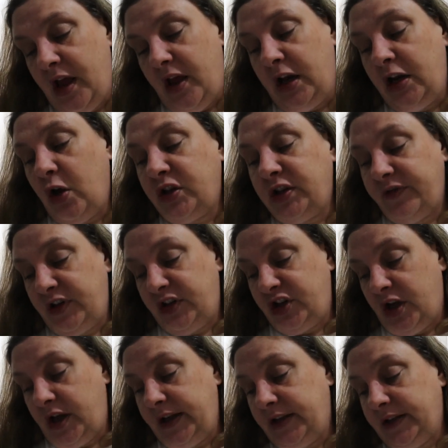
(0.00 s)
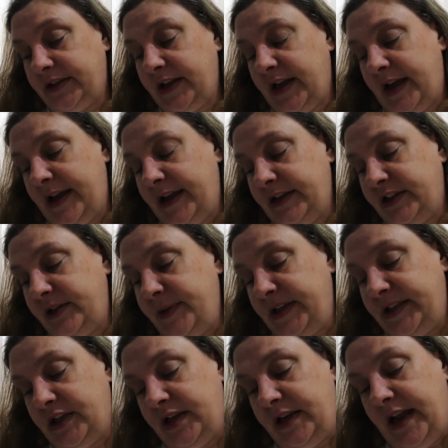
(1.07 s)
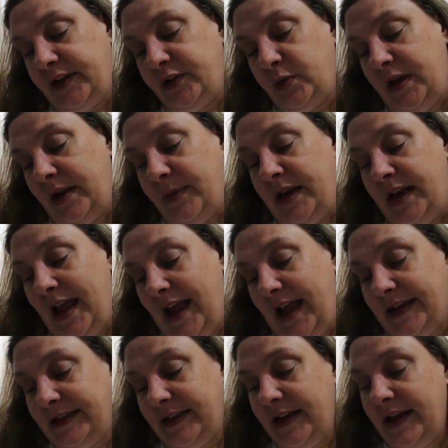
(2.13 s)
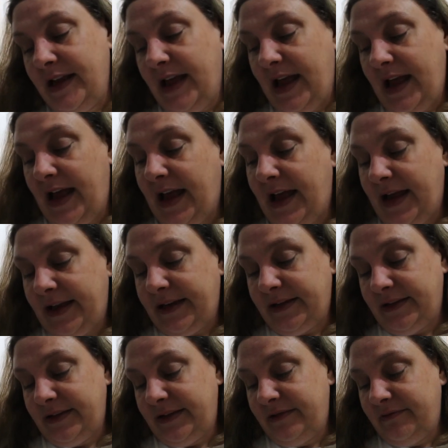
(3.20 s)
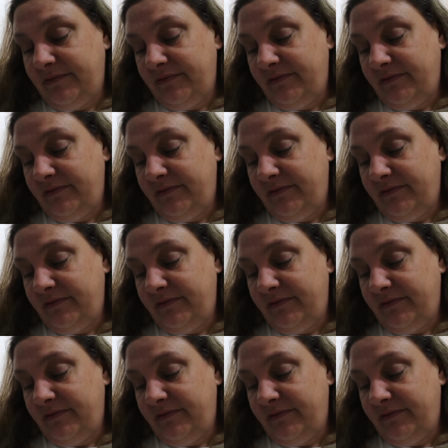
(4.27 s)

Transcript: a loss of her child, and she meets her next door neighbour Ned, and